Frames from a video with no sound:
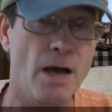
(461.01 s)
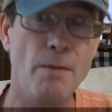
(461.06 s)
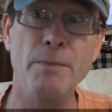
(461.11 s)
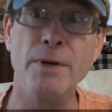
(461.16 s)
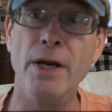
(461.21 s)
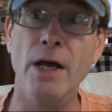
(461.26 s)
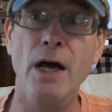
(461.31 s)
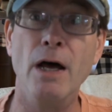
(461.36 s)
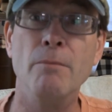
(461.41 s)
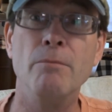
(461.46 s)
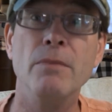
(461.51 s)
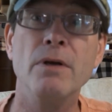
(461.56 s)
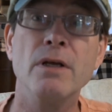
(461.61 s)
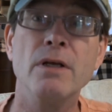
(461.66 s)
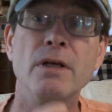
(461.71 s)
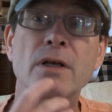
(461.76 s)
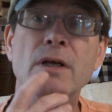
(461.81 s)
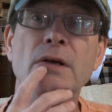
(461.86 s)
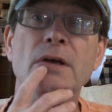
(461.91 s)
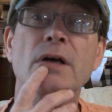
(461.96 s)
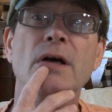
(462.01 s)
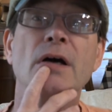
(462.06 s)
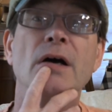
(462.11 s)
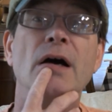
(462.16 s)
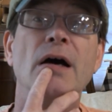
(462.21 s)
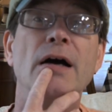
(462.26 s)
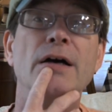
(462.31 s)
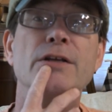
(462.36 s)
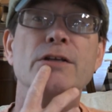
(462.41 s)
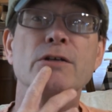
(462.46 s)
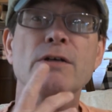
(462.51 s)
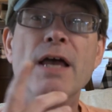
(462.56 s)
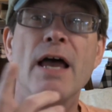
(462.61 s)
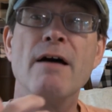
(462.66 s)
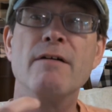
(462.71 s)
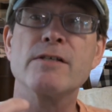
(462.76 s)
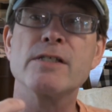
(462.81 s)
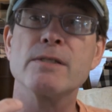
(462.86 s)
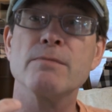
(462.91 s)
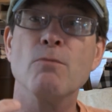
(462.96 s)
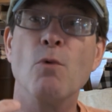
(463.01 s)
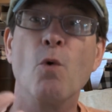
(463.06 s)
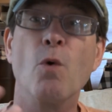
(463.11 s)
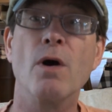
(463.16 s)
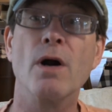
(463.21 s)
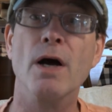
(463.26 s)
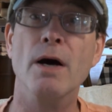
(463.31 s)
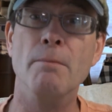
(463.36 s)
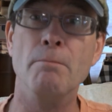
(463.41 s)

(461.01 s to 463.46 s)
Coming up, I do have some more